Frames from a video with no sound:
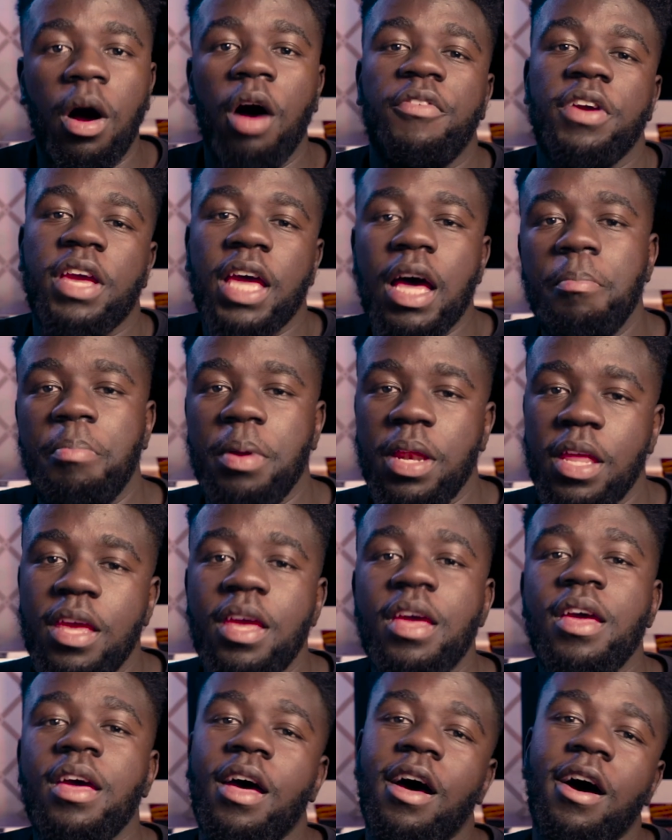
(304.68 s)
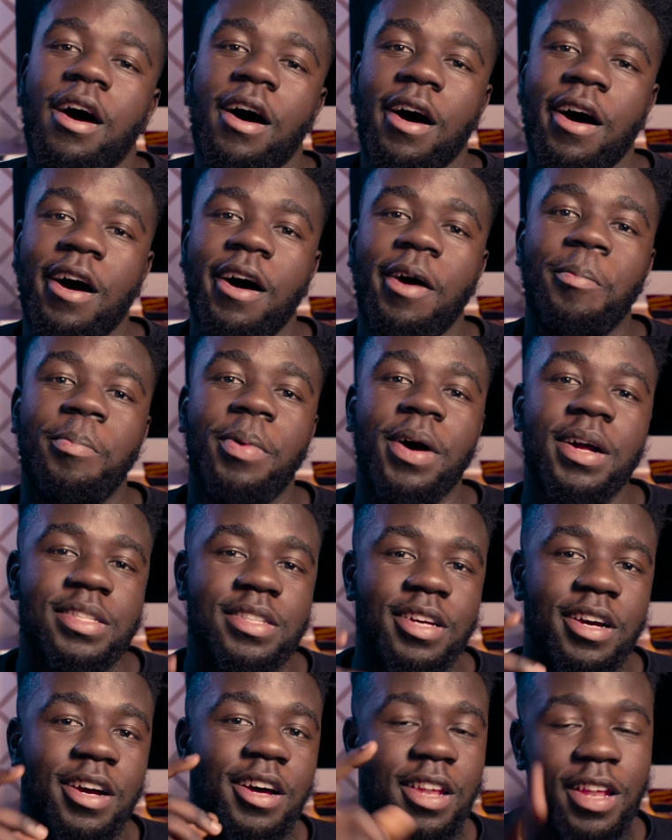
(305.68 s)
of a company,
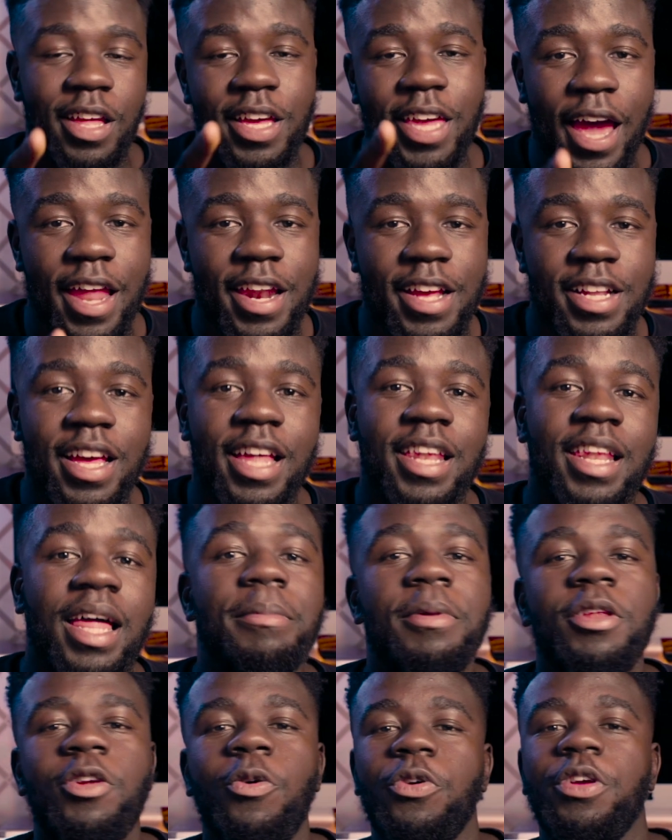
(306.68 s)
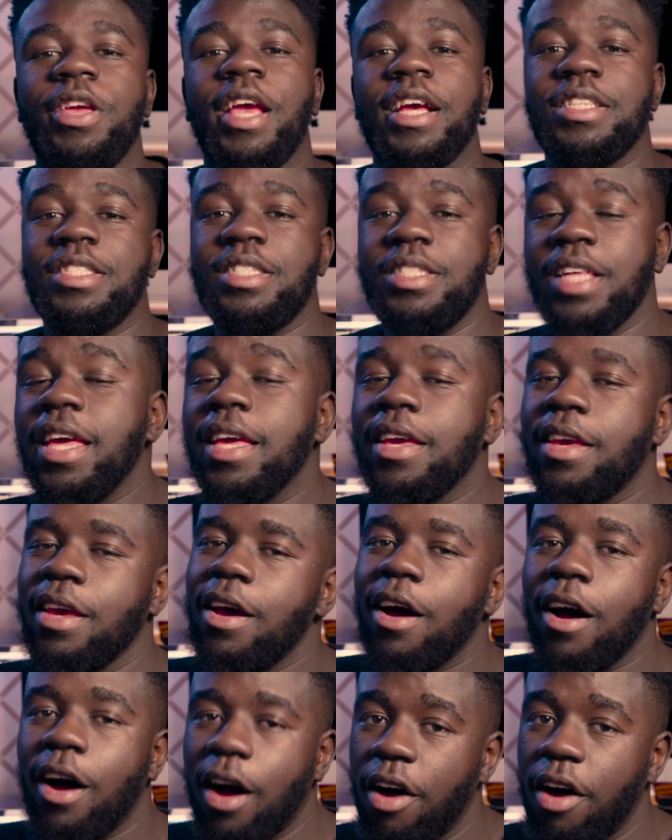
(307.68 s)
but look at it and let me know what you guys think